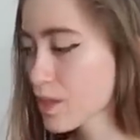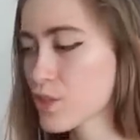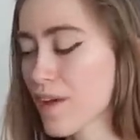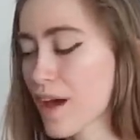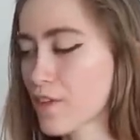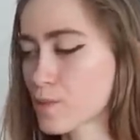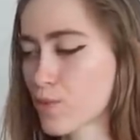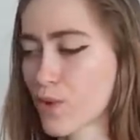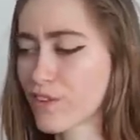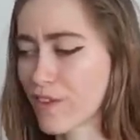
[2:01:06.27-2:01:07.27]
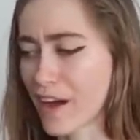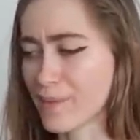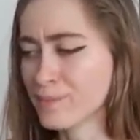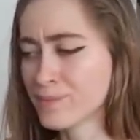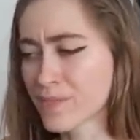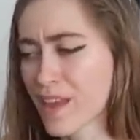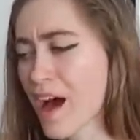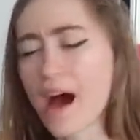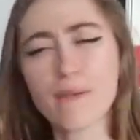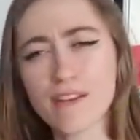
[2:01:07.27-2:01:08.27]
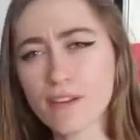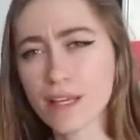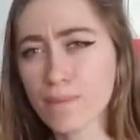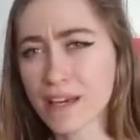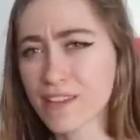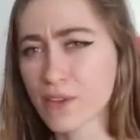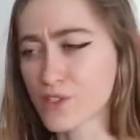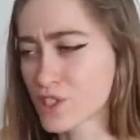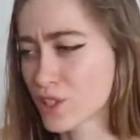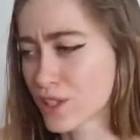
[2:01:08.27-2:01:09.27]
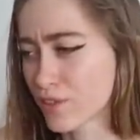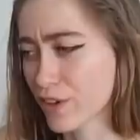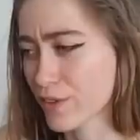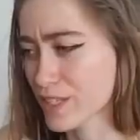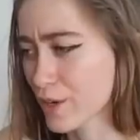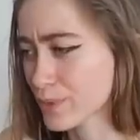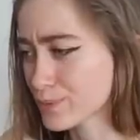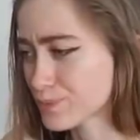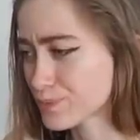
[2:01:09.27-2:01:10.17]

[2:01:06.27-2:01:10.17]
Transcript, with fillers: so I've had those before. They're fine. I would never, like, pick those chili Fritos out.